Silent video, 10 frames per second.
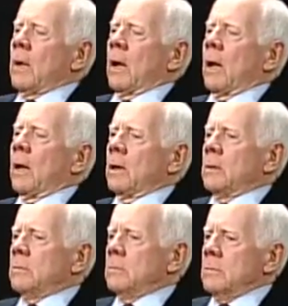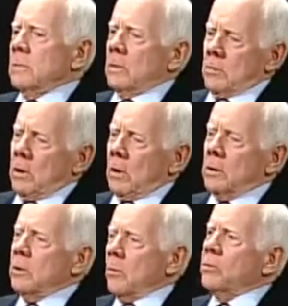and uh,
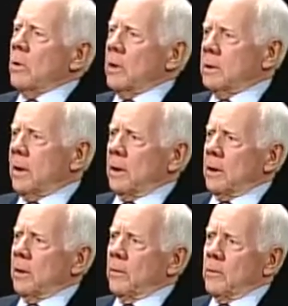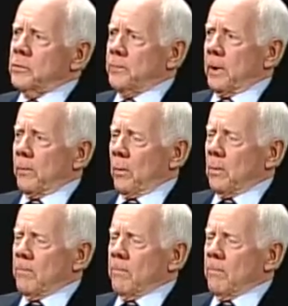you know try to take care of those people.